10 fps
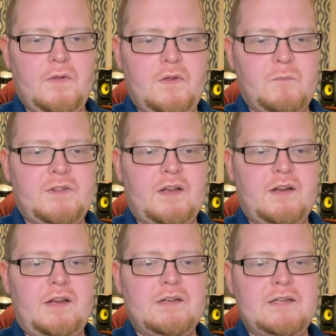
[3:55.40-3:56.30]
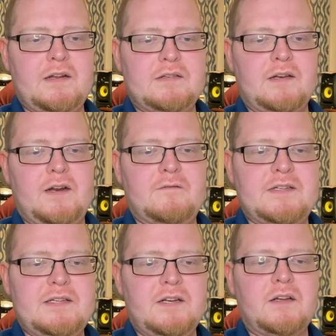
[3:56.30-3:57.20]
But then it contains a lot of
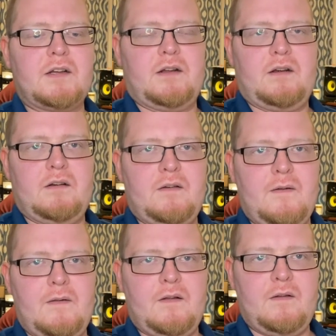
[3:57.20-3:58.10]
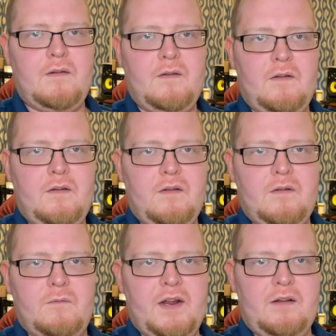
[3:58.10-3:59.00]
silicon,
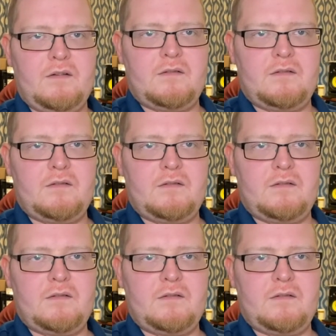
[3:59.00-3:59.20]
right?